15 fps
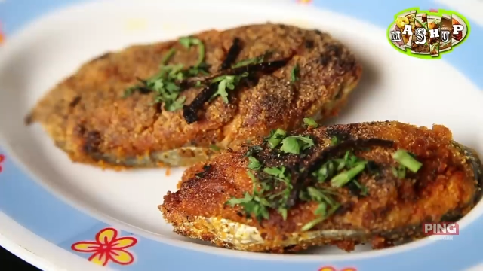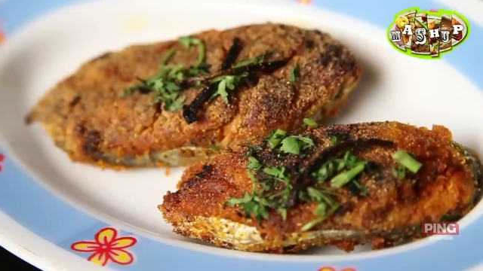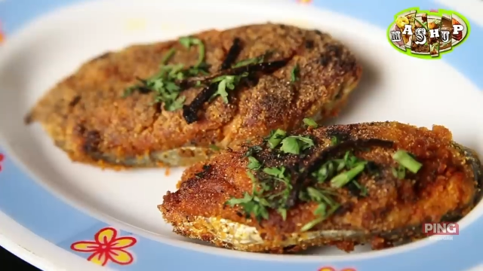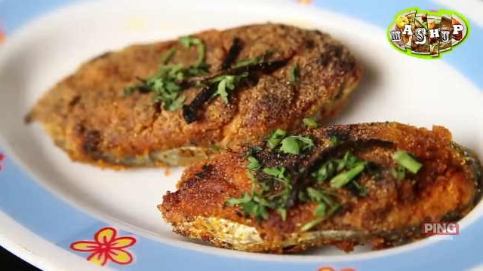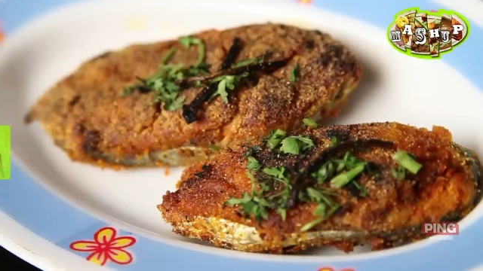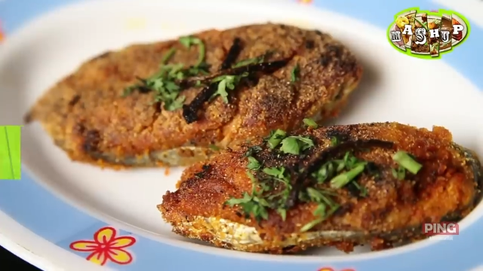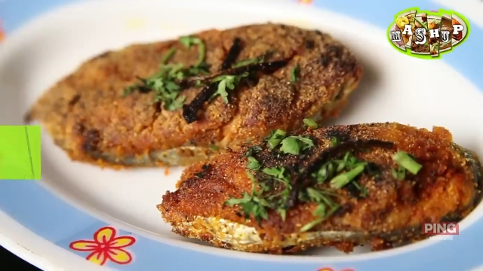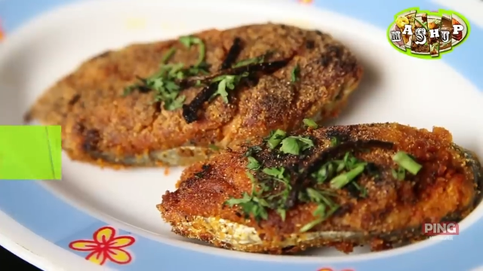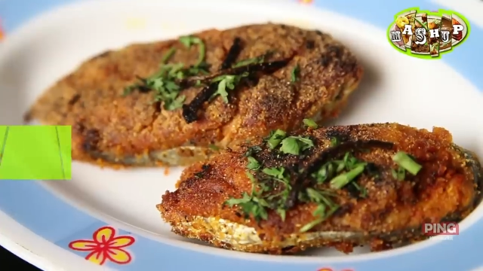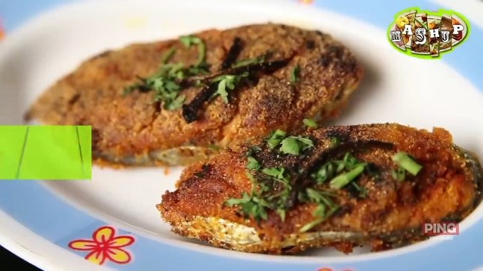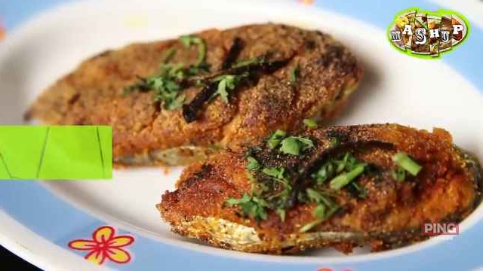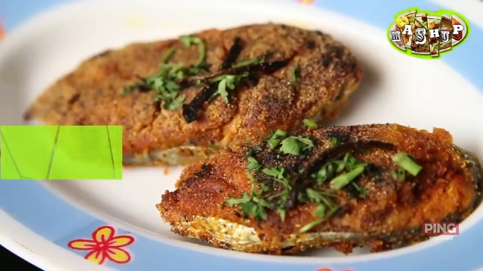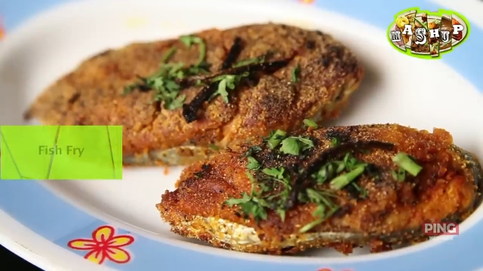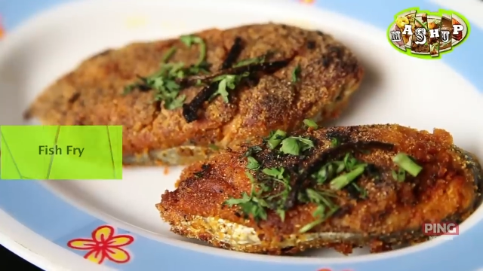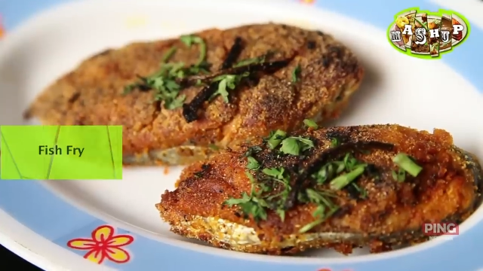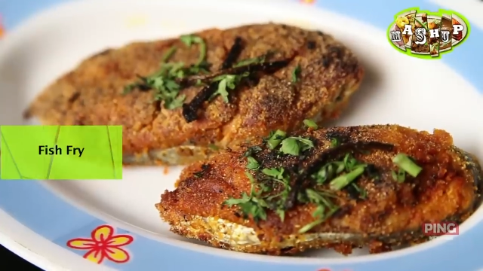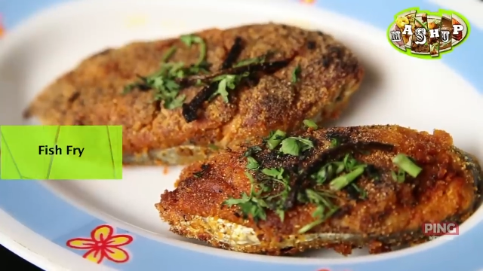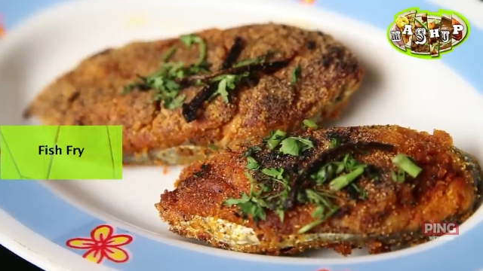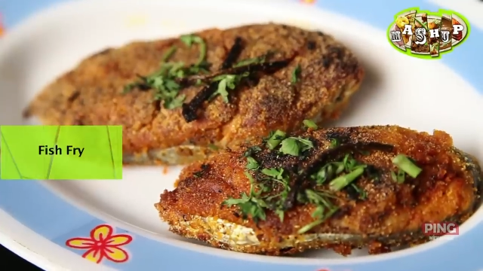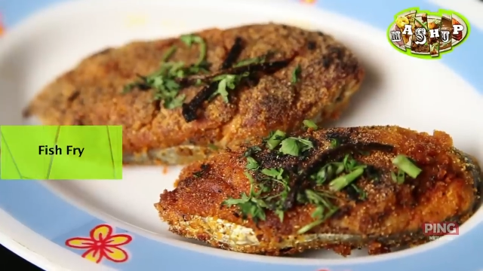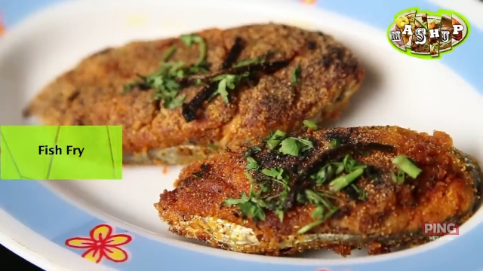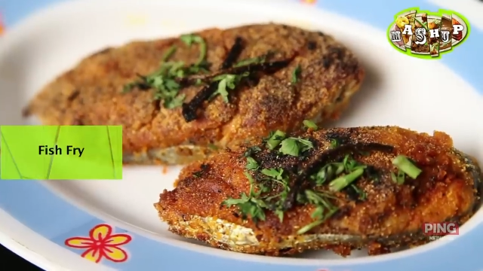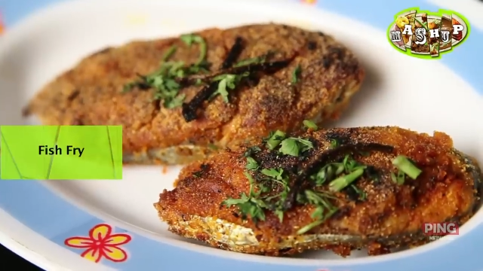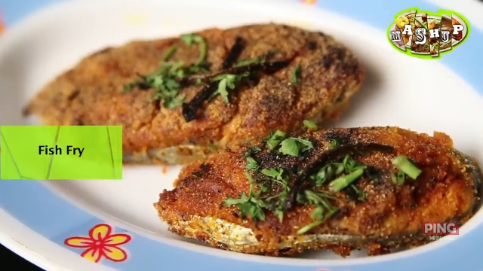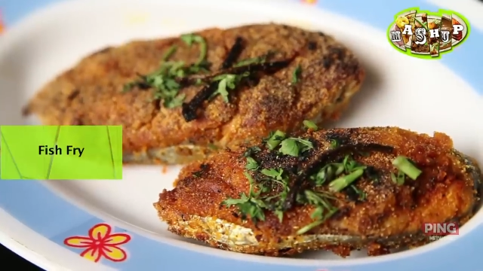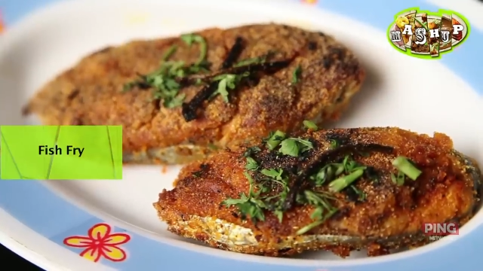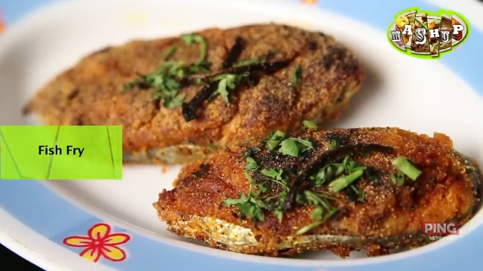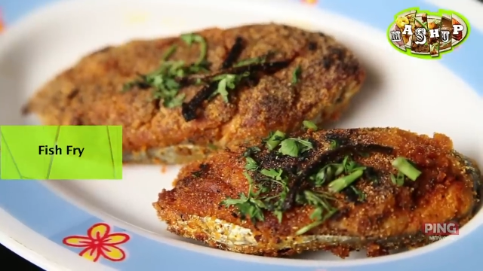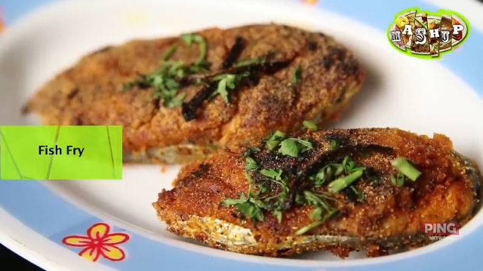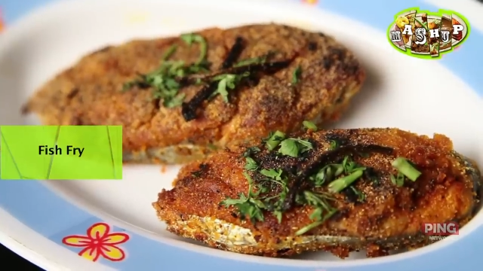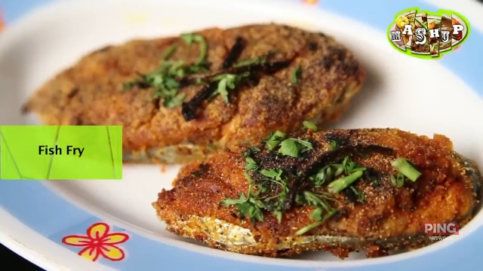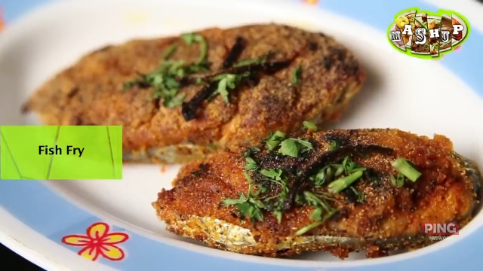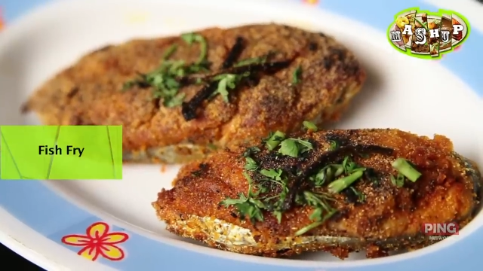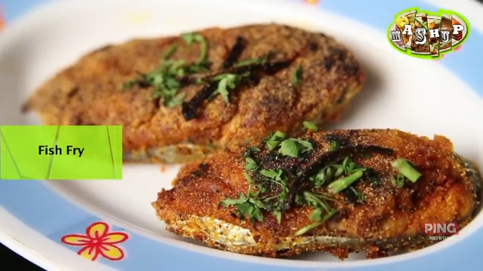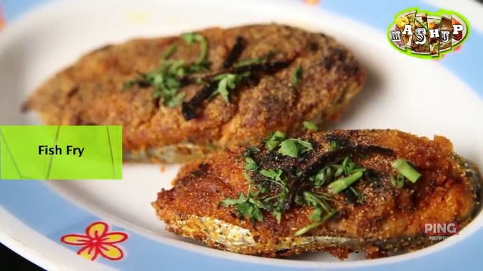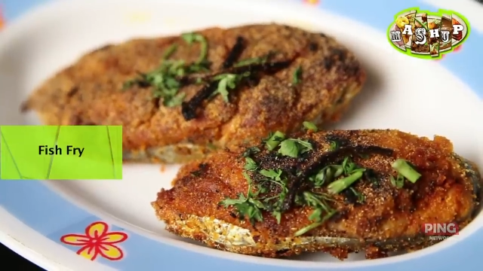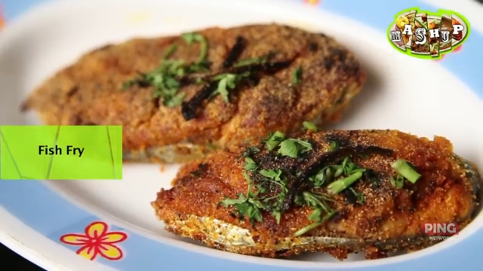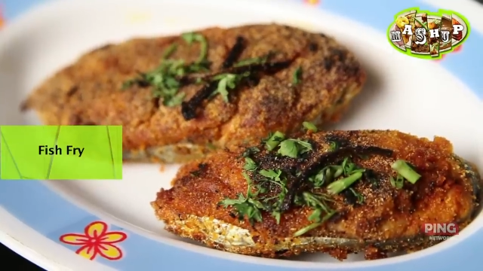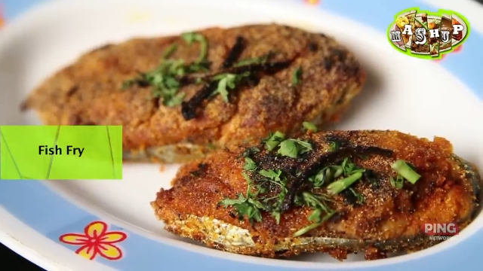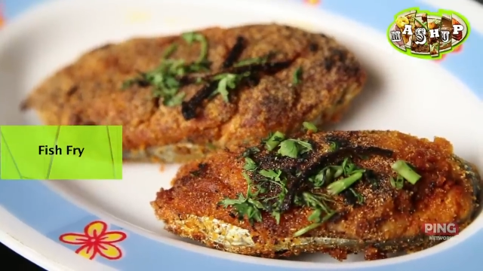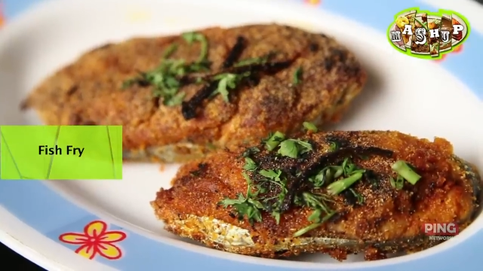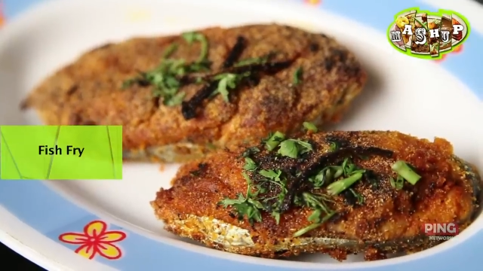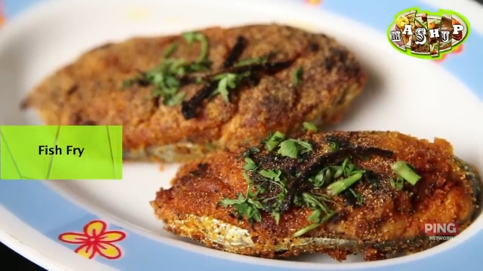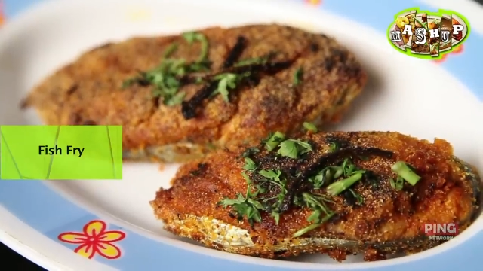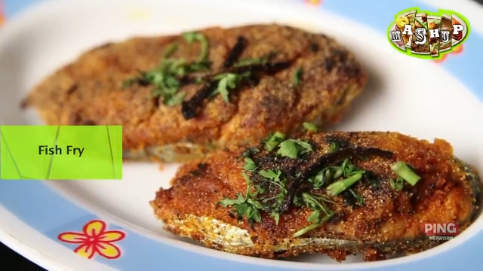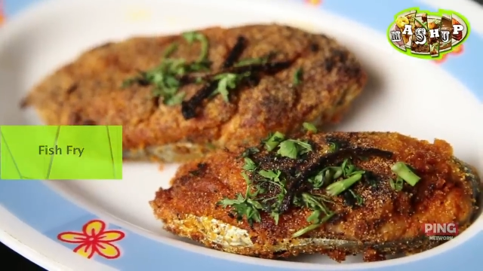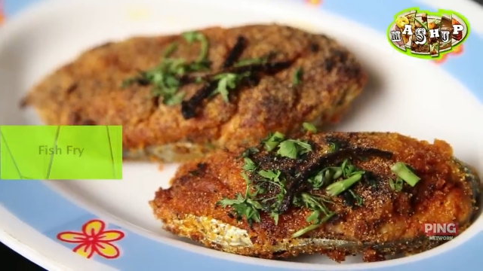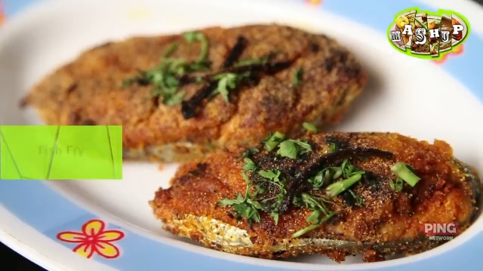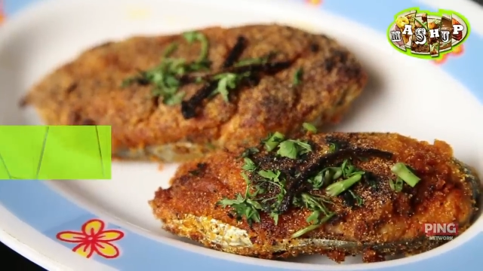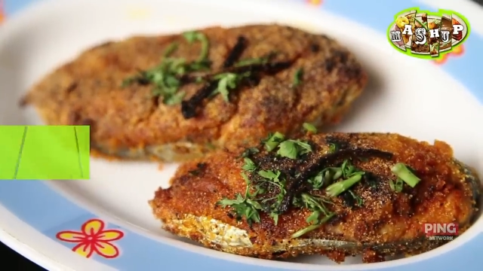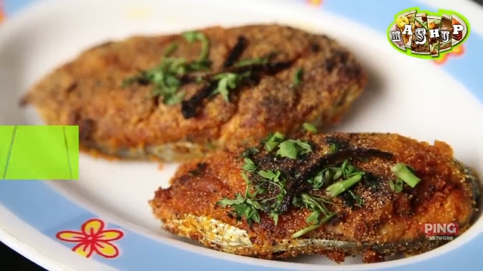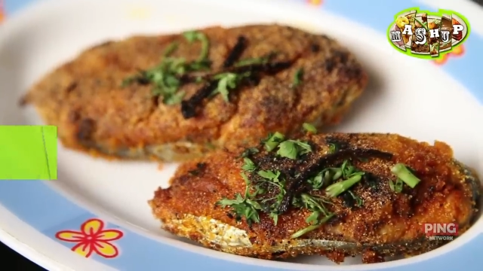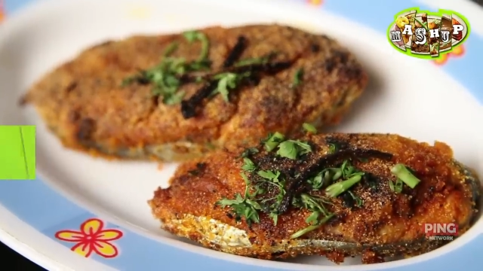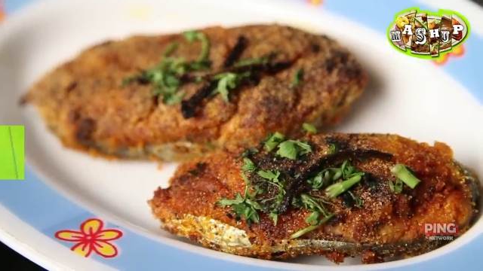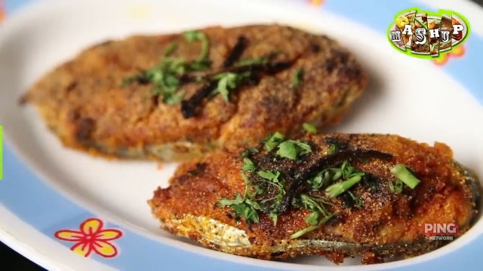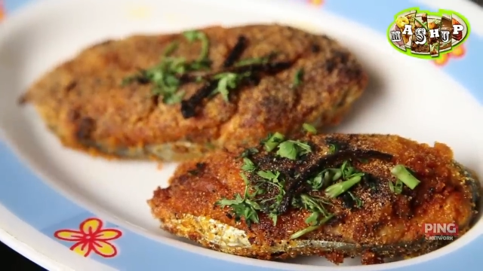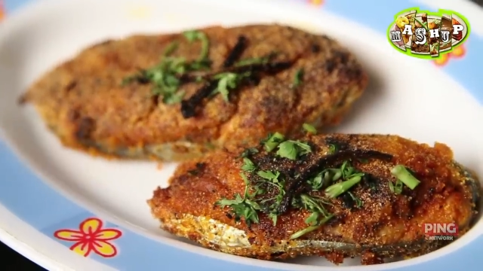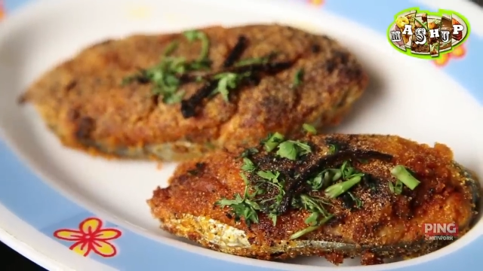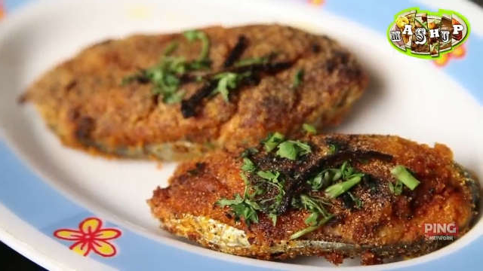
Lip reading: No face is visible, so there are no lips to read.